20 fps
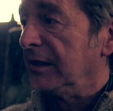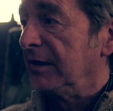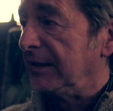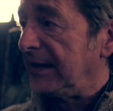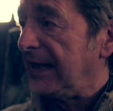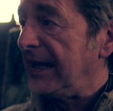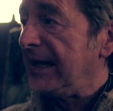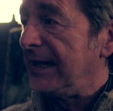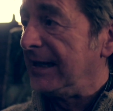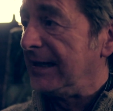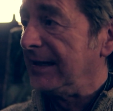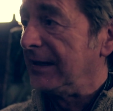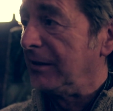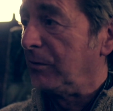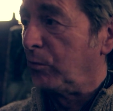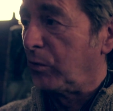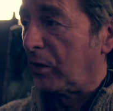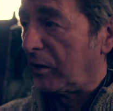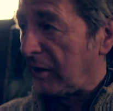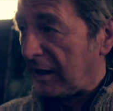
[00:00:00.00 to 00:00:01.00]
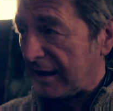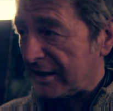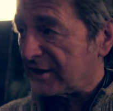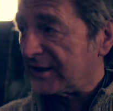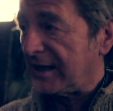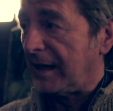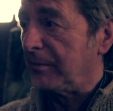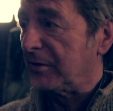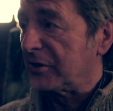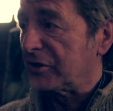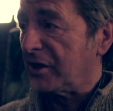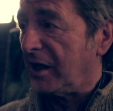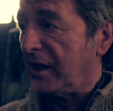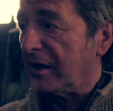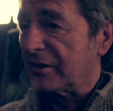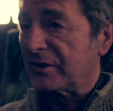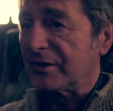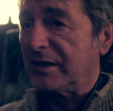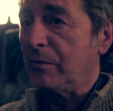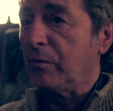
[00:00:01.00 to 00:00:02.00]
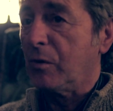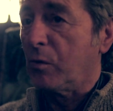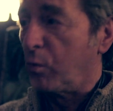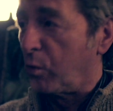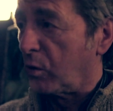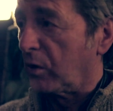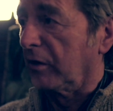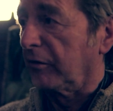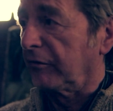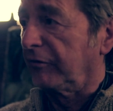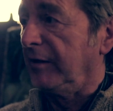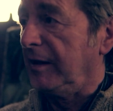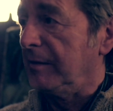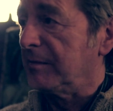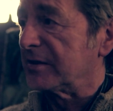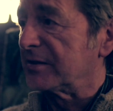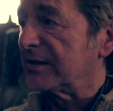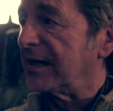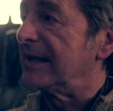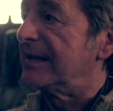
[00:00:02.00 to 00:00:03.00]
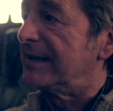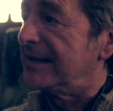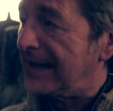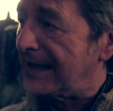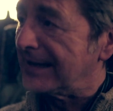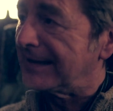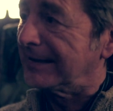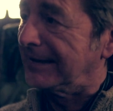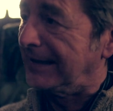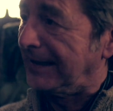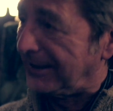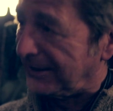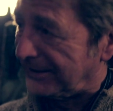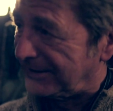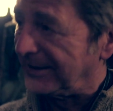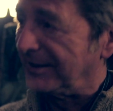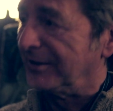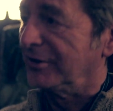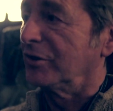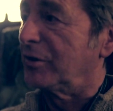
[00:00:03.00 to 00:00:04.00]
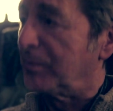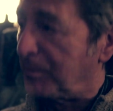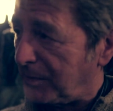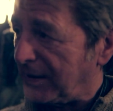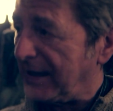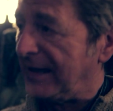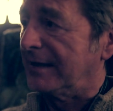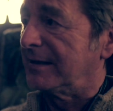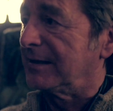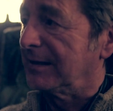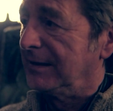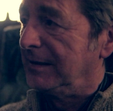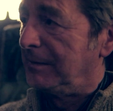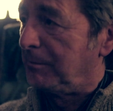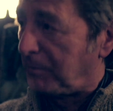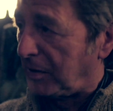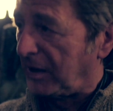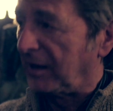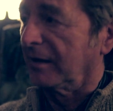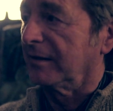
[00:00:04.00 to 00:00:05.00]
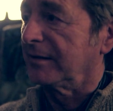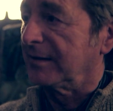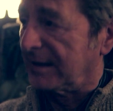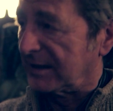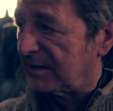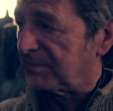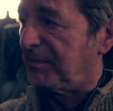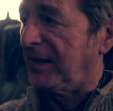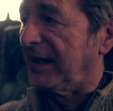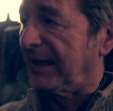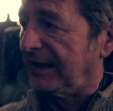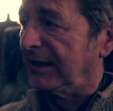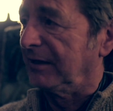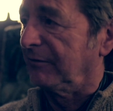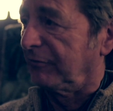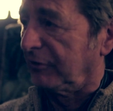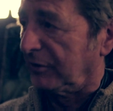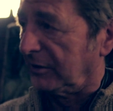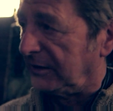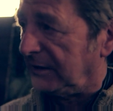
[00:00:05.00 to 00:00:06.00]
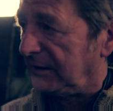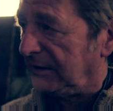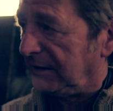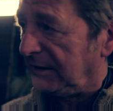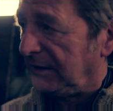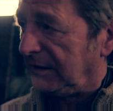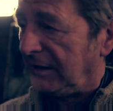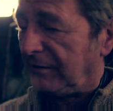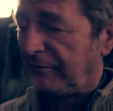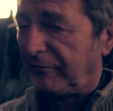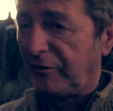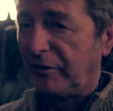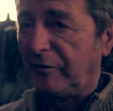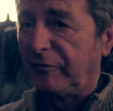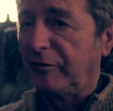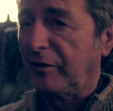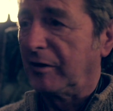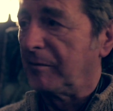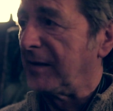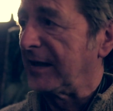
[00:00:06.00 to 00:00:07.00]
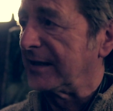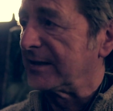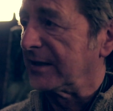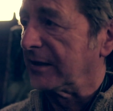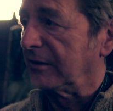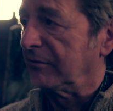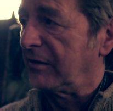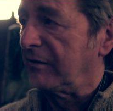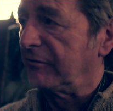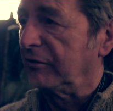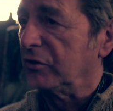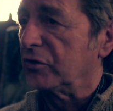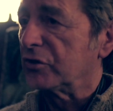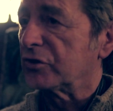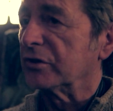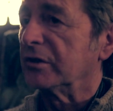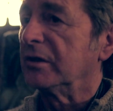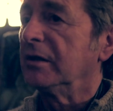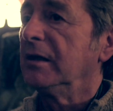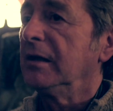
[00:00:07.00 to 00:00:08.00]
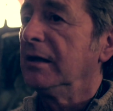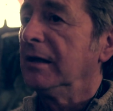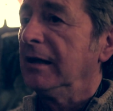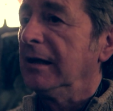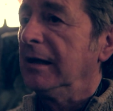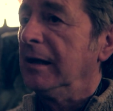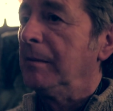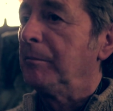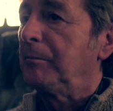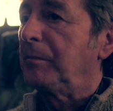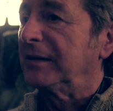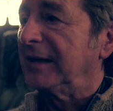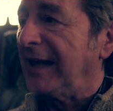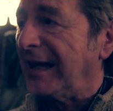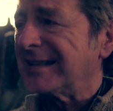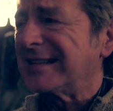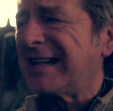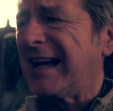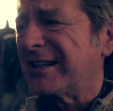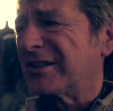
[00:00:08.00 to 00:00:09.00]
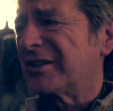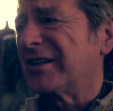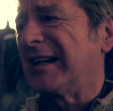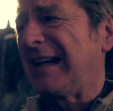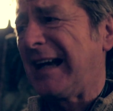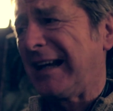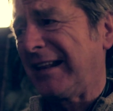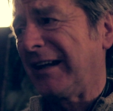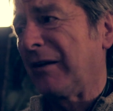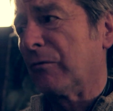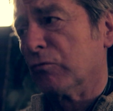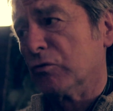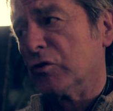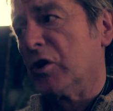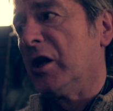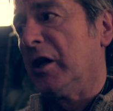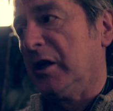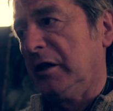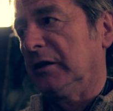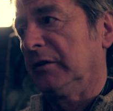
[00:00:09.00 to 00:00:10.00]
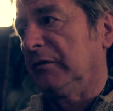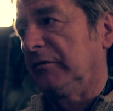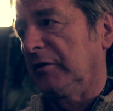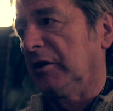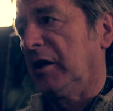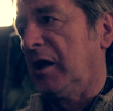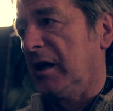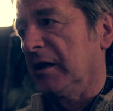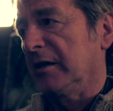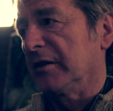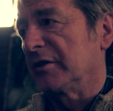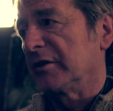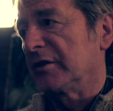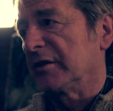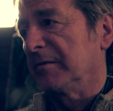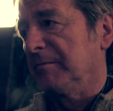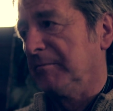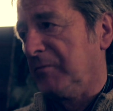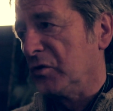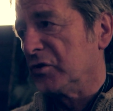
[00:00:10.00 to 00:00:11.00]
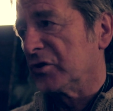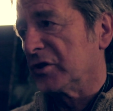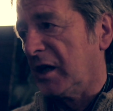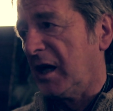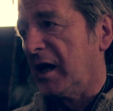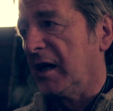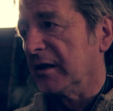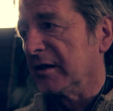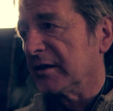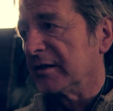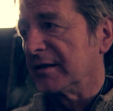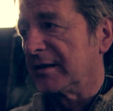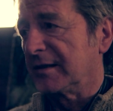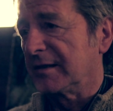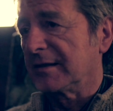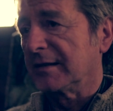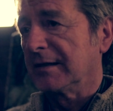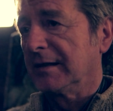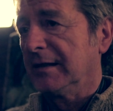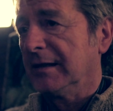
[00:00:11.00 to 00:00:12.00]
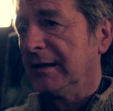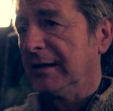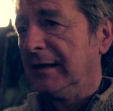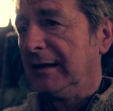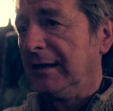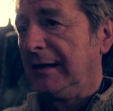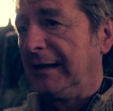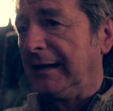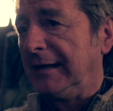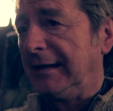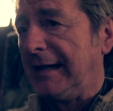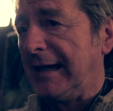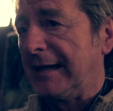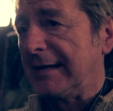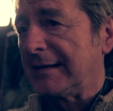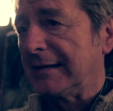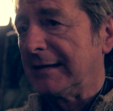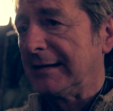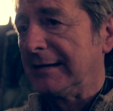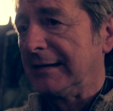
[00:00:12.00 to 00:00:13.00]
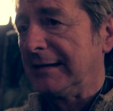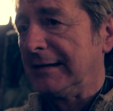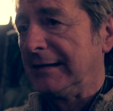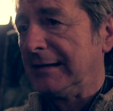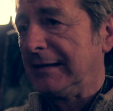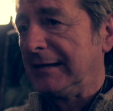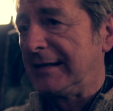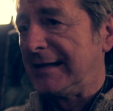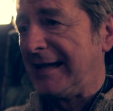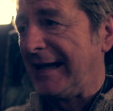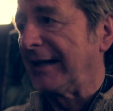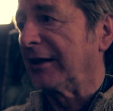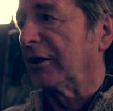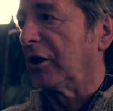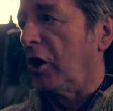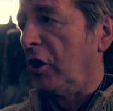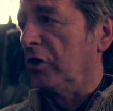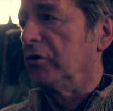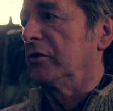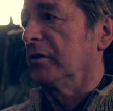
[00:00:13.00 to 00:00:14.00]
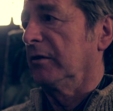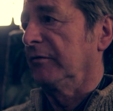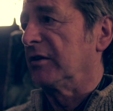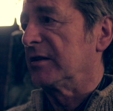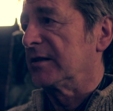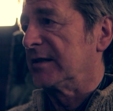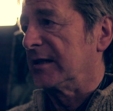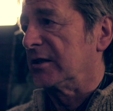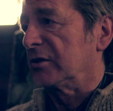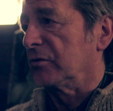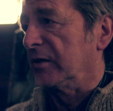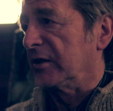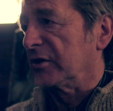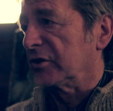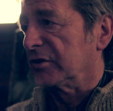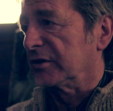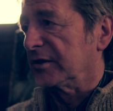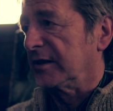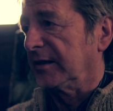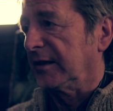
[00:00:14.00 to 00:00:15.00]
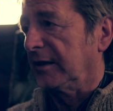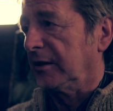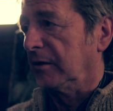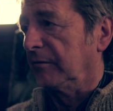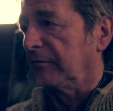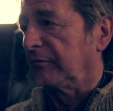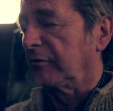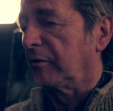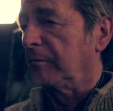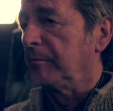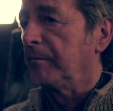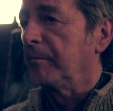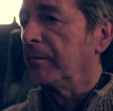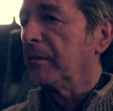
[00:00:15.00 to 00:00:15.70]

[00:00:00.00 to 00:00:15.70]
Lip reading: they were established artists. They were world famous, and yet they continued to paint politics back in for the Mexican Revolution. But that's actually, I think, rare for artists. Most artists get taken out of the situations that they come from.